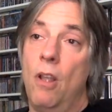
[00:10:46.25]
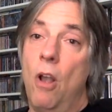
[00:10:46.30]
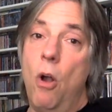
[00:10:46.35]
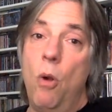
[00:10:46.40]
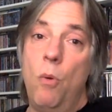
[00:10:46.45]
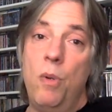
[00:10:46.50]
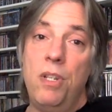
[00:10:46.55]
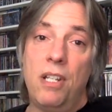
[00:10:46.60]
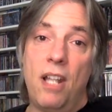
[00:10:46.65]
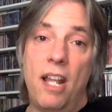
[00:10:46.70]

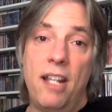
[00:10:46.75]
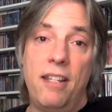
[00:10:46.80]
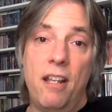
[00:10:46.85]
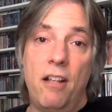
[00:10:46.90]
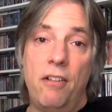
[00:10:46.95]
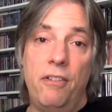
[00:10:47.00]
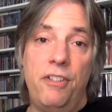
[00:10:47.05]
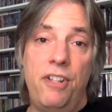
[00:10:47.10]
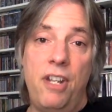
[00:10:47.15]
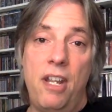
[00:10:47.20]
Always liked
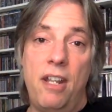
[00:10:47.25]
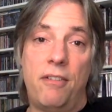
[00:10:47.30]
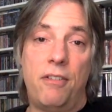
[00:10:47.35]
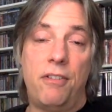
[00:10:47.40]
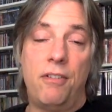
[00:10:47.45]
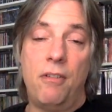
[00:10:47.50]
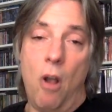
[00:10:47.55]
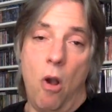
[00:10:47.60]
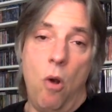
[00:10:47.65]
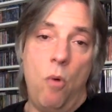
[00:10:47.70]
Elton's
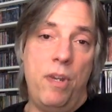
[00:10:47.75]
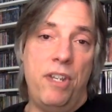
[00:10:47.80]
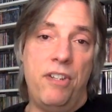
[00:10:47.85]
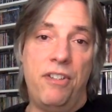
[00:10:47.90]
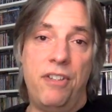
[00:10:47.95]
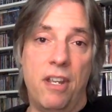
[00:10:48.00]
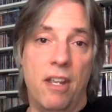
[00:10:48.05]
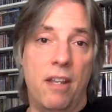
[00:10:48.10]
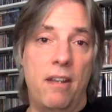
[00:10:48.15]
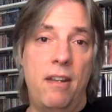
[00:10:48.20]
hits, always
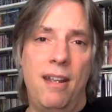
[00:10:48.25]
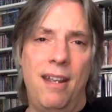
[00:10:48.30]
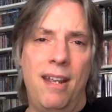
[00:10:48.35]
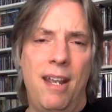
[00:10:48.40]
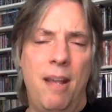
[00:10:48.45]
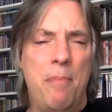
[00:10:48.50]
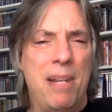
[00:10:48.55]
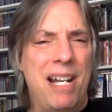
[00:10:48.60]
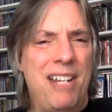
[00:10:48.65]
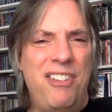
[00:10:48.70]
did,
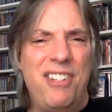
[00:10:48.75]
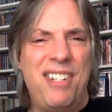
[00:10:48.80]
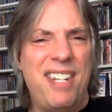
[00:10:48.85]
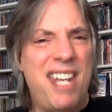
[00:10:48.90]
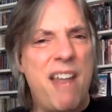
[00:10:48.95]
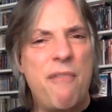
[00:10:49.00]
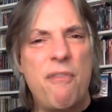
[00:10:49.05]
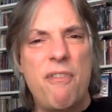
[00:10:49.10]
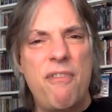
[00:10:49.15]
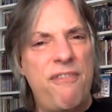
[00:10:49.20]
but I just
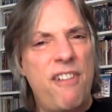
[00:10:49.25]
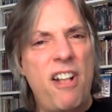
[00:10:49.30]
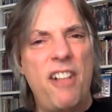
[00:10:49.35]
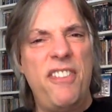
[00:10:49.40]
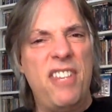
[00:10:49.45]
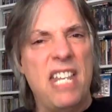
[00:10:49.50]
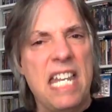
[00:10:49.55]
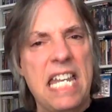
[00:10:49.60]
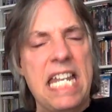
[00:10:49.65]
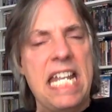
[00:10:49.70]
never
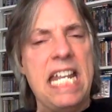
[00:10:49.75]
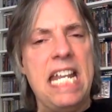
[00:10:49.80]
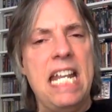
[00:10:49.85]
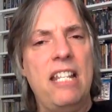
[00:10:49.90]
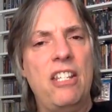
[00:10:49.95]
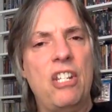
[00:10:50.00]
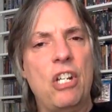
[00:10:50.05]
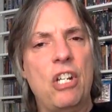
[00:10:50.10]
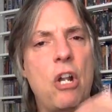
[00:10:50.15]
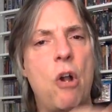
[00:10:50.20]
felt the
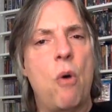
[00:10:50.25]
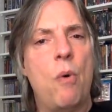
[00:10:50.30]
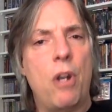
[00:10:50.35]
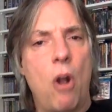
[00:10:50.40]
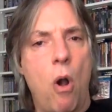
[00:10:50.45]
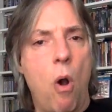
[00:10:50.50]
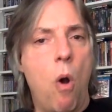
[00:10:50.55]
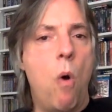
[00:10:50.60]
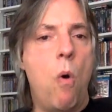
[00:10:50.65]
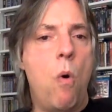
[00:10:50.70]
need to go and
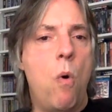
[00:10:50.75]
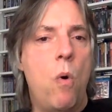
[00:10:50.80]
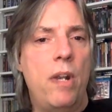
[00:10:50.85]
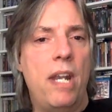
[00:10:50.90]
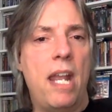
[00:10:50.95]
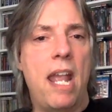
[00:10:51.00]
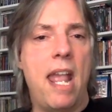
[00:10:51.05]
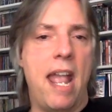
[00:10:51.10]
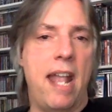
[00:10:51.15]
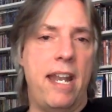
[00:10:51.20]

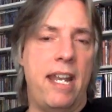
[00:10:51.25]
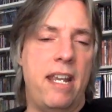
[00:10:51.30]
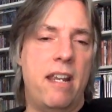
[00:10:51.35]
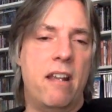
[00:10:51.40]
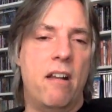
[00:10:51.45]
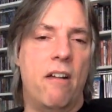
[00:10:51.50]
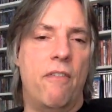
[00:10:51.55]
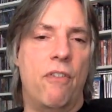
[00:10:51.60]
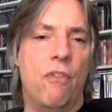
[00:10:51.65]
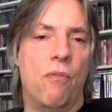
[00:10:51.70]
own
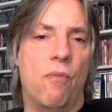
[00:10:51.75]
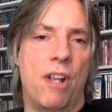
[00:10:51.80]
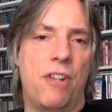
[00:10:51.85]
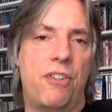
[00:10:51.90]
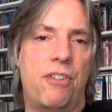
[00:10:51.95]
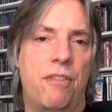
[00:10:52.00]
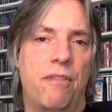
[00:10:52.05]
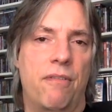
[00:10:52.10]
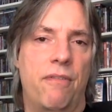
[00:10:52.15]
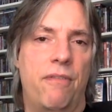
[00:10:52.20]
any of the
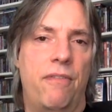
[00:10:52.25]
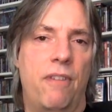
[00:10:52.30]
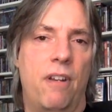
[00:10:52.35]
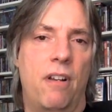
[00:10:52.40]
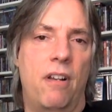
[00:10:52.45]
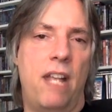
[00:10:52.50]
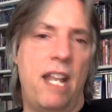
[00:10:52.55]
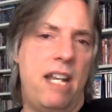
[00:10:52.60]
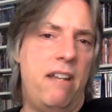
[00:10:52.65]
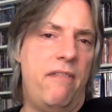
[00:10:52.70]
rest of uh,
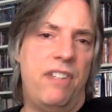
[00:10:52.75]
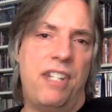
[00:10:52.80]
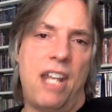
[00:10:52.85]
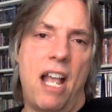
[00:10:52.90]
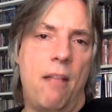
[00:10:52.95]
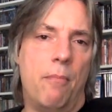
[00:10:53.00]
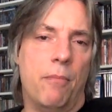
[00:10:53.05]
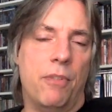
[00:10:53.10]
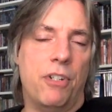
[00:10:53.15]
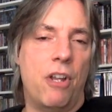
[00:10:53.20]
any of his
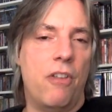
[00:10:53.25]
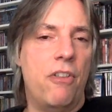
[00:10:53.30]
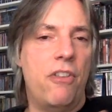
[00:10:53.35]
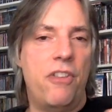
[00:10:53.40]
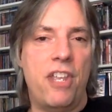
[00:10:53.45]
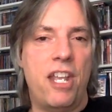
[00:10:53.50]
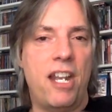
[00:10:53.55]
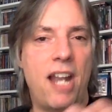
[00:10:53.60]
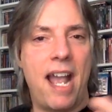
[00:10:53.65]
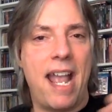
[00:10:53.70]
albums other
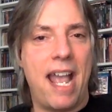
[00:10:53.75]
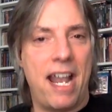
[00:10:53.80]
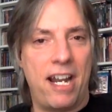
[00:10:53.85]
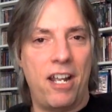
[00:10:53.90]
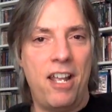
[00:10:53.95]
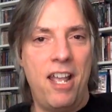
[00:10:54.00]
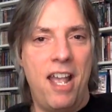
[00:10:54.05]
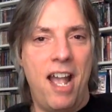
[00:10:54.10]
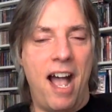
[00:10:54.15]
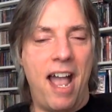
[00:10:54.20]
than I had a
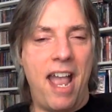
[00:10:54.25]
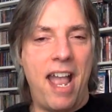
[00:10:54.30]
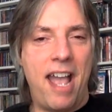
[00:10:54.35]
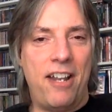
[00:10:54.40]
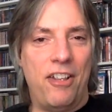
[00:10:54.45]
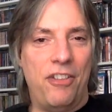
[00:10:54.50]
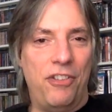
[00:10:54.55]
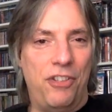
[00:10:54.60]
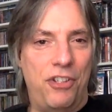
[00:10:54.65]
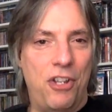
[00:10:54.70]
I
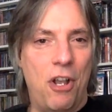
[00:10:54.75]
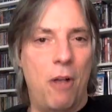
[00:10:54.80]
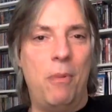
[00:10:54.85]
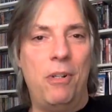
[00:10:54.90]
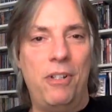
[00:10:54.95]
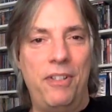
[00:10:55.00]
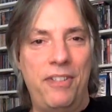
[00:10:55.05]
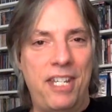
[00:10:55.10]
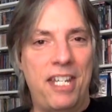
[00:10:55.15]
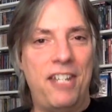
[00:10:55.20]
had a
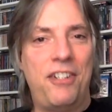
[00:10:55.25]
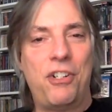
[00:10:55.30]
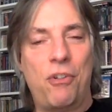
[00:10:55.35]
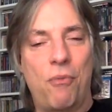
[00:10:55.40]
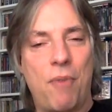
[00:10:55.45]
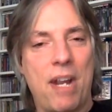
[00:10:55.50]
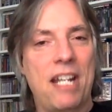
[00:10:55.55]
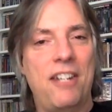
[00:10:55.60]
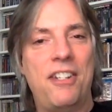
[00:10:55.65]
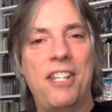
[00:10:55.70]
double disc
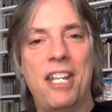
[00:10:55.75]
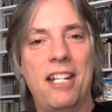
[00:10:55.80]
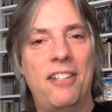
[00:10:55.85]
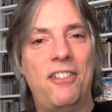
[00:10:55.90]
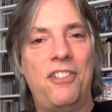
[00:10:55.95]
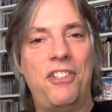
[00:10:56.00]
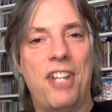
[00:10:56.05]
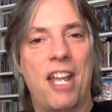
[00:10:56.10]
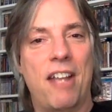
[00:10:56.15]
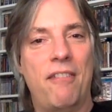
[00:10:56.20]
greatest
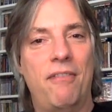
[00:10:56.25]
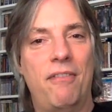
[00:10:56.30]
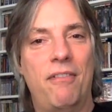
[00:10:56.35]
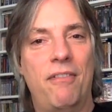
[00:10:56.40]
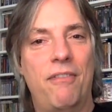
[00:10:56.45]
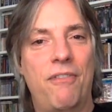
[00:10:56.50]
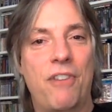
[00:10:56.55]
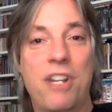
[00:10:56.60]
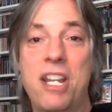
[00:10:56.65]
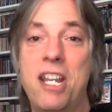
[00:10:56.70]
hits set
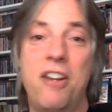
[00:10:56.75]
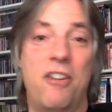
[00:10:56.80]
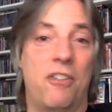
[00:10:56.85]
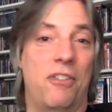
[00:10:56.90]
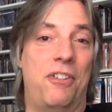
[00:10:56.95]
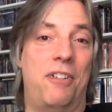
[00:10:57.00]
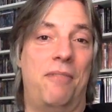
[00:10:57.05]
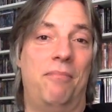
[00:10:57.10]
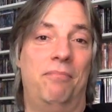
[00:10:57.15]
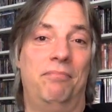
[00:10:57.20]
for
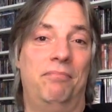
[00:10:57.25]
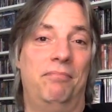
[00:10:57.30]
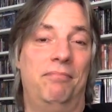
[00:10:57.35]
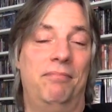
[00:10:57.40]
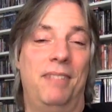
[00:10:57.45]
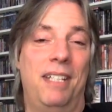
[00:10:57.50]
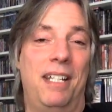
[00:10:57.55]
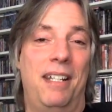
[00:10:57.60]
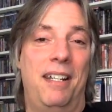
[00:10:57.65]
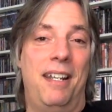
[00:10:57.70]
years.
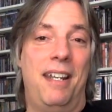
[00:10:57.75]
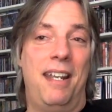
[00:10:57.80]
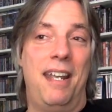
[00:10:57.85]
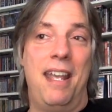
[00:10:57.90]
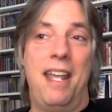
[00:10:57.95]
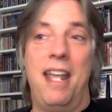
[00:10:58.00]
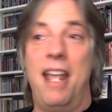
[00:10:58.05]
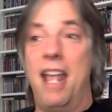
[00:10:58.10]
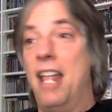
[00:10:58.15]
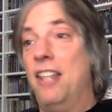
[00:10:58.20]

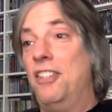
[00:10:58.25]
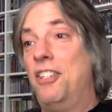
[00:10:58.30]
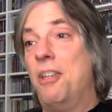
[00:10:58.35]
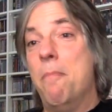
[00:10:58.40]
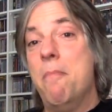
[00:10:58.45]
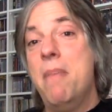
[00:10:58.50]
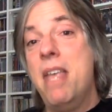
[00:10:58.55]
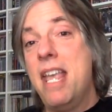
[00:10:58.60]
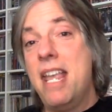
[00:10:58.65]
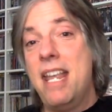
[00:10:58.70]
And
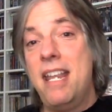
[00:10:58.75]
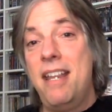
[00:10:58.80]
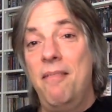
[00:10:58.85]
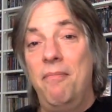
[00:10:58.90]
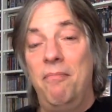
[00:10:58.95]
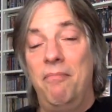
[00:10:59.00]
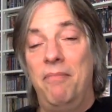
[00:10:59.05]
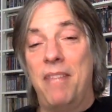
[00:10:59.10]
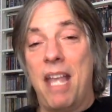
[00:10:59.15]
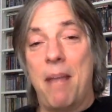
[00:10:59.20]
to
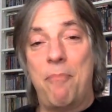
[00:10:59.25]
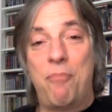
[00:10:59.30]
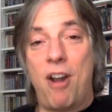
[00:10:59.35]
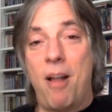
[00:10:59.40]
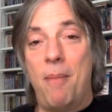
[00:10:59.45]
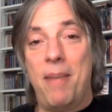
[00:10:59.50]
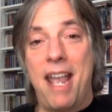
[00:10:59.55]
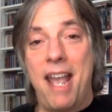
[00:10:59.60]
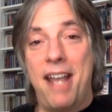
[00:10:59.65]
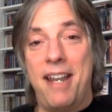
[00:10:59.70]
me, that
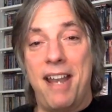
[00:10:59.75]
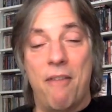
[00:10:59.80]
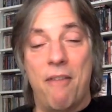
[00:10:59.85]
probably had